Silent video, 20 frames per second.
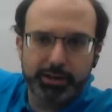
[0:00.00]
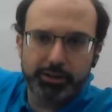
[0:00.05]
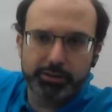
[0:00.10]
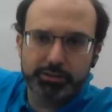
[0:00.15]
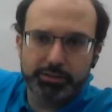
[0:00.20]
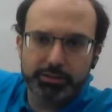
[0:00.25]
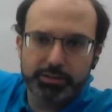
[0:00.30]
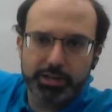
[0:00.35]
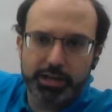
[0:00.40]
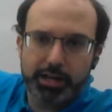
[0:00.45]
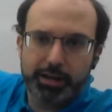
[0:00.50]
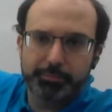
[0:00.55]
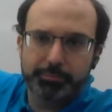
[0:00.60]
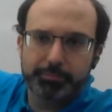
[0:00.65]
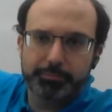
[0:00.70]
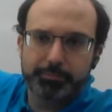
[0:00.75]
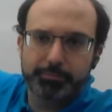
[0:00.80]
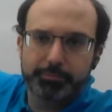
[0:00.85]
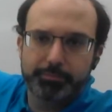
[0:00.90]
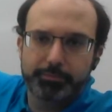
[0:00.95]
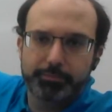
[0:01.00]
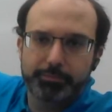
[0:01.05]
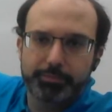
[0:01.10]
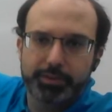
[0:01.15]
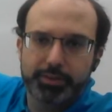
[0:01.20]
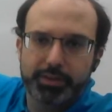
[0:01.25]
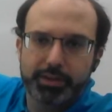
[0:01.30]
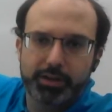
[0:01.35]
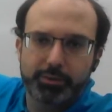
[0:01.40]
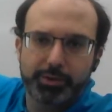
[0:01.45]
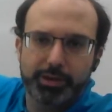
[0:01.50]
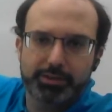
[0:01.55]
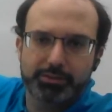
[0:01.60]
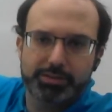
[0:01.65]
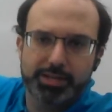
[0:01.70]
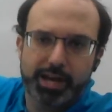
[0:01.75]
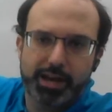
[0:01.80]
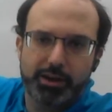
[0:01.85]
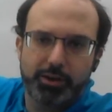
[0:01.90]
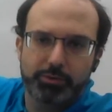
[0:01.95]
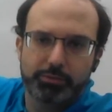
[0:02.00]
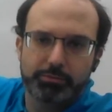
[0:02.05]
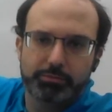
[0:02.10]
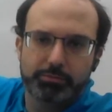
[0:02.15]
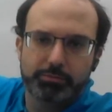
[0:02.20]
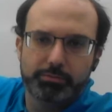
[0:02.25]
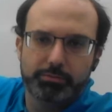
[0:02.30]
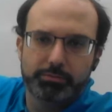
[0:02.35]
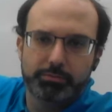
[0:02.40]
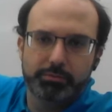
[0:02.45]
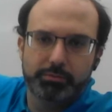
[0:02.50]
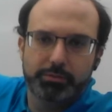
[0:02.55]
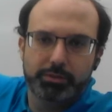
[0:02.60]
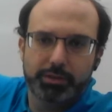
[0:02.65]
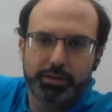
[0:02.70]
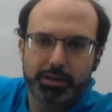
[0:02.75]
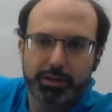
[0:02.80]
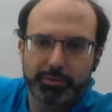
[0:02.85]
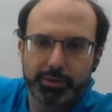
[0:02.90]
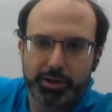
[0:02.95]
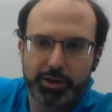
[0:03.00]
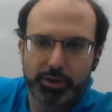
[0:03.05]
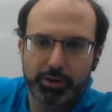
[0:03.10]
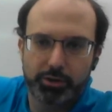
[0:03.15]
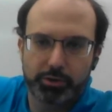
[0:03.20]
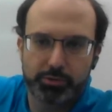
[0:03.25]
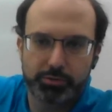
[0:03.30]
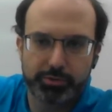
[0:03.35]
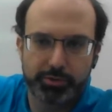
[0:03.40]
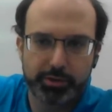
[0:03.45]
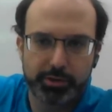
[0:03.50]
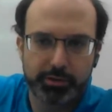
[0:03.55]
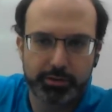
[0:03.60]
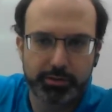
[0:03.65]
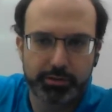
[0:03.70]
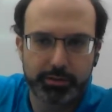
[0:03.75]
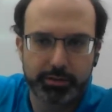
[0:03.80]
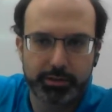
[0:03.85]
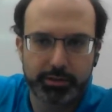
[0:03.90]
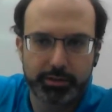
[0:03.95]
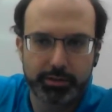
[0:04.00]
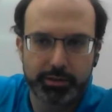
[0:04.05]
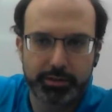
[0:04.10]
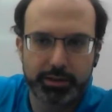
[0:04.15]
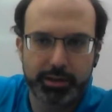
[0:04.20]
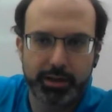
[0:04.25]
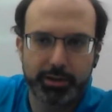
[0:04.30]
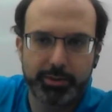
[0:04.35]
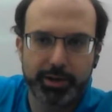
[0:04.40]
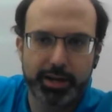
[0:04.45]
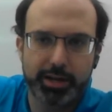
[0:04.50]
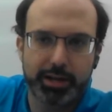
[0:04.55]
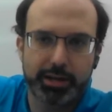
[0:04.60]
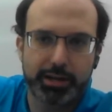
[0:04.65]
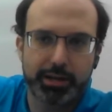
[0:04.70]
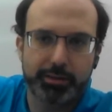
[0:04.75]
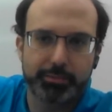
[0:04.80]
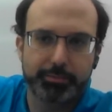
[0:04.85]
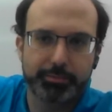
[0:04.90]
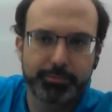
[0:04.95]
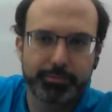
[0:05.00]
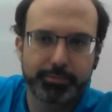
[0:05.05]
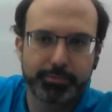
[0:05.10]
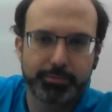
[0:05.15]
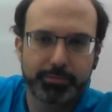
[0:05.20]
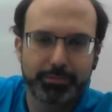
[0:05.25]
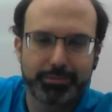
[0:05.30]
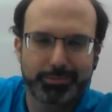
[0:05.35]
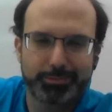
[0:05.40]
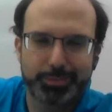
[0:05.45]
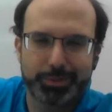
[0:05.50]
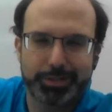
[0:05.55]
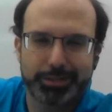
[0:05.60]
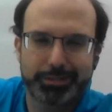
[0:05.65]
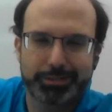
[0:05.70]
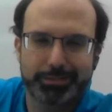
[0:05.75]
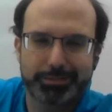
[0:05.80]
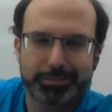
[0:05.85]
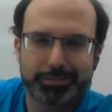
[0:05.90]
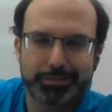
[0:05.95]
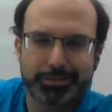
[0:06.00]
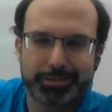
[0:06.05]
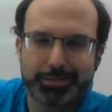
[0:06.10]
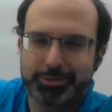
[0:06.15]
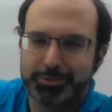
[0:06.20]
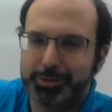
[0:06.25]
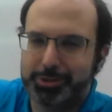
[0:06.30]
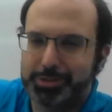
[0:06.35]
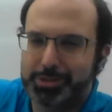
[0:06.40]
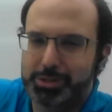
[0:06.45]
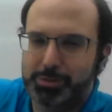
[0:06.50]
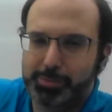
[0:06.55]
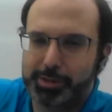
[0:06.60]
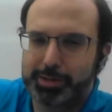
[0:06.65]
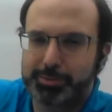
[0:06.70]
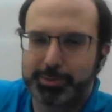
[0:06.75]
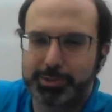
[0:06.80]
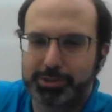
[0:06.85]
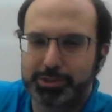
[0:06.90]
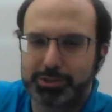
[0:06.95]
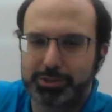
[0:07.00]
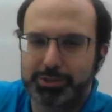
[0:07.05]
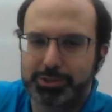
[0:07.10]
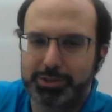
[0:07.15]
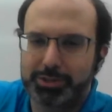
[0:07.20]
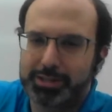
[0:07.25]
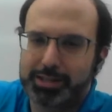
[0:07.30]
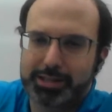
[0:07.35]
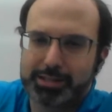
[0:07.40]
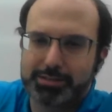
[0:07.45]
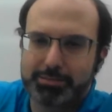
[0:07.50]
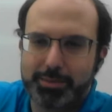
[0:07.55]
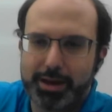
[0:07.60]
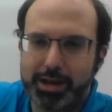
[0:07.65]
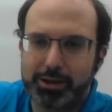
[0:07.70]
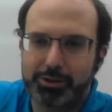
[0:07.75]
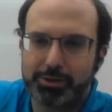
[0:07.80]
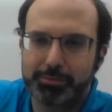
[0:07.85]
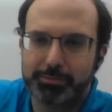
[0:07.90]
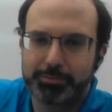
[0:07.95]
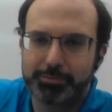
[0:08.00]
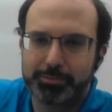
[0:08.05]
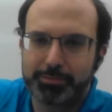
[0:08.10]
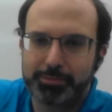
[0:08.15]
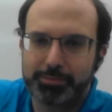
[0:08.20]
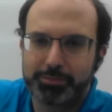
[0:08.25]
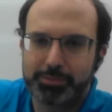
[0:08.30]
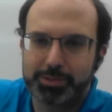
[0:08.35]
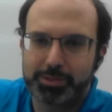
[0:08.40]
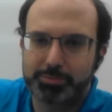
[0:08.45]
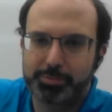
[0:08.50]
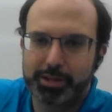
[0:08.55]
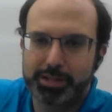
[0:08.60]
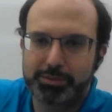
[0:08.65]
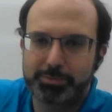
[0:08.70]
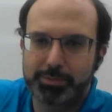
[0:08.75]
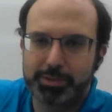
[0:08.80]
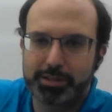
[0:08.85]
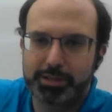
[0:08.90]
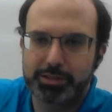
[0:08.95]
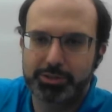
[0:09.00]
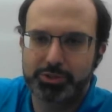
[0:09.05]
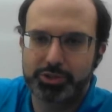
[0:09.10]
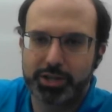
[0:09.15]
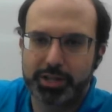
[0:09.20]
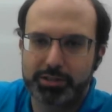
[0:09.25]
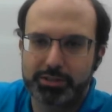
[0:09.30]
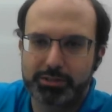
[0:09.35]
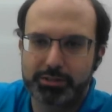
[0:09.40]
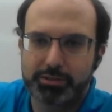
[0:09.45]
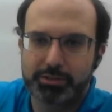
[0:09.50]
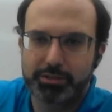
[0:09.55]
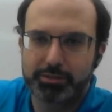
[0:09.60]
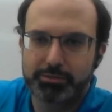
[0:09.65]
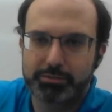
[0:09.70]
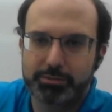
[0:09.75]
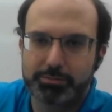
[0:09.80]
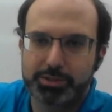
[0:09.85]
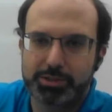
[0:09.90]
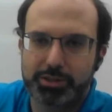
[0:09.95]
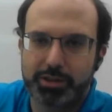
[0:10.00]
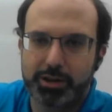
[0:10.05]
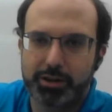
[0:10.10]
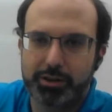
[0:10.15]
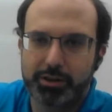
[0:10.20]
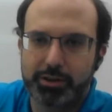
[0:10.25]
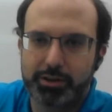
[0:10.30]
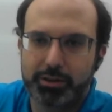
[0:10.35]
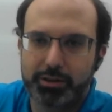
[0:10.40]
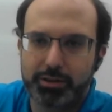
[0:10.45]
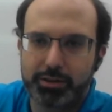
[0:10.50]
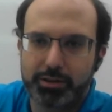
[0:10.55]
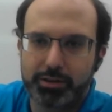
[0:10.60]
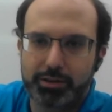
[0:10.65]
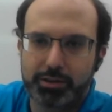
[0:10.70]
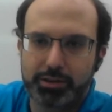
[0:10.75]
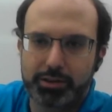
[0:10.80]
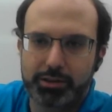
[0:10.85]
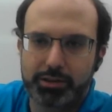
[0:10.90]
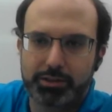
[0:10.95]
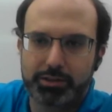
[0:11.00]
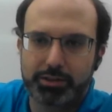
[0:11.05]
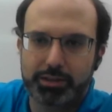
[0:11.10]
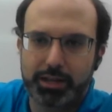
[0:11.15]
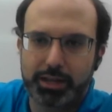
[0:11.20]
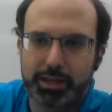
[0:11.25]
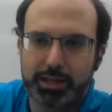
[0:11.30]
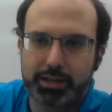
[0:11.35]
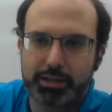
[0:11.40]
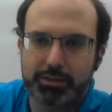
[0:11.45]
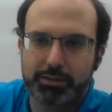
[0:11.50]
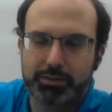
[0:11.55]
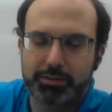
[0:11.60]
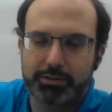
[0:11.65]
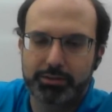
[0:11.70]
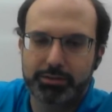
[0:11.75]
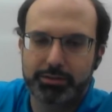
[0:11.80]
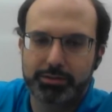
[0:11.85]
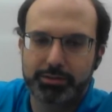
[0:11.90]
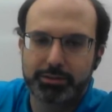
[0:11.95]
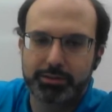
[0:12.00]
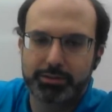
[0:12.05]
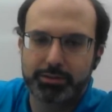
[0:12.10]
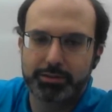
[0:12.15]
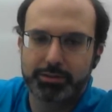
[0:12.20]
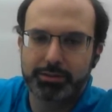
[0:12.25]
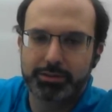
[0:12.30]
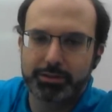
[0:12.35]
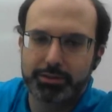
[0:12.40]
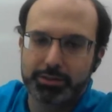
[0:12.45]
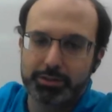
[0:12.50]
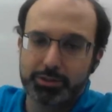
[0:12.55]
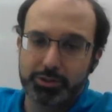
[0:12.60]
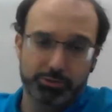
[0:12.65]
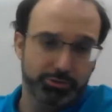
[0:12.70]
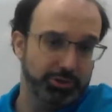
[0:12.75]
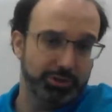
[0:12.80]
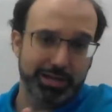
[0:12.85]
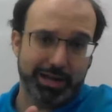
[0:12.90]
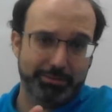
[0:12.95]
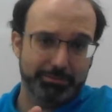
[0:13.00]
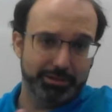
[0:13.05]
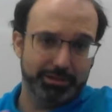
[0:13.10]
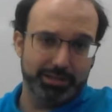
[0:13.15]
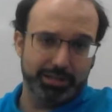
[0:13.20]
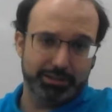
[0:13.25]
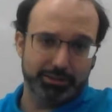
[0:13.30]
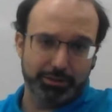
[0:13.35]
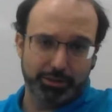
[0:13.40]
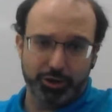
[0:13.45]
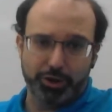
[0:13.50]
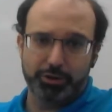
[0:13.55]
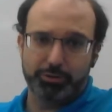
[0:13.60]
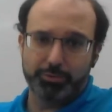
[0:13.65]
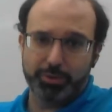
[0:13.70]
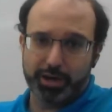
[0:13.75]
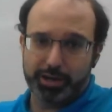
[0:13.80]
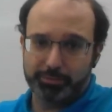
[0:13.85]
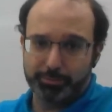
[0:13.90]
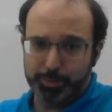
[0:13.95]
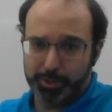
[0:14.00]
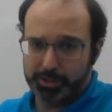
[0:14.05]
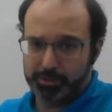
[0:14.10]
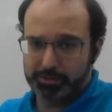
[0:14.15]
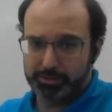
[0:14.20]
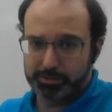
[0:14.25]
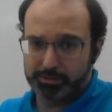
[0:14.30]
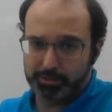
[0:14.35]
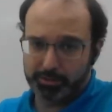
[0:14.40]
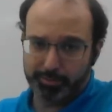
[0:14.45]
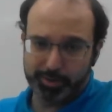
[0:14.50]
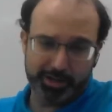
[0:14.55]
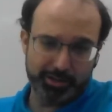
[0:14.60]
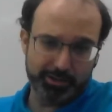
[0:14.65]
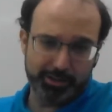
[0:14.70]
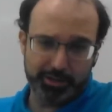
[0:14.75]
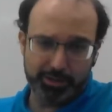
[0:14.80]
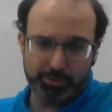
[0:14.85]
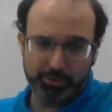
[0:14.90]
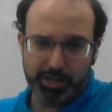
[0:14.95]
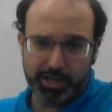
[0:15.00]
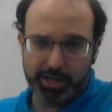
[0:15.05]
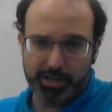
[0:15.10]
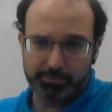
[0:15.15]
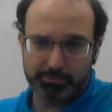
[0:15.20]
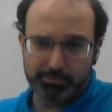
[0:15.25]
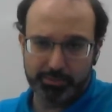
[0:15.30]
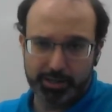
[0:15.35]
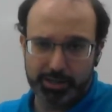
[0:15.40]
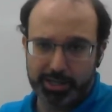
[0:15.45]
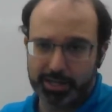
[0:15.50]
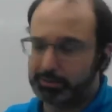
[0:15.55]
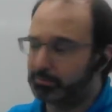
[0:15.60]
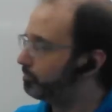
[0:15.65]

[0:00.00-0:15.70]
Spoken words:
at the top, and then I went down, and I went over, and then I went up. But as far as displacement is concerned, that doesn't matter. Displacement is just from start to end. You just happen to take the long way because apparently you can't get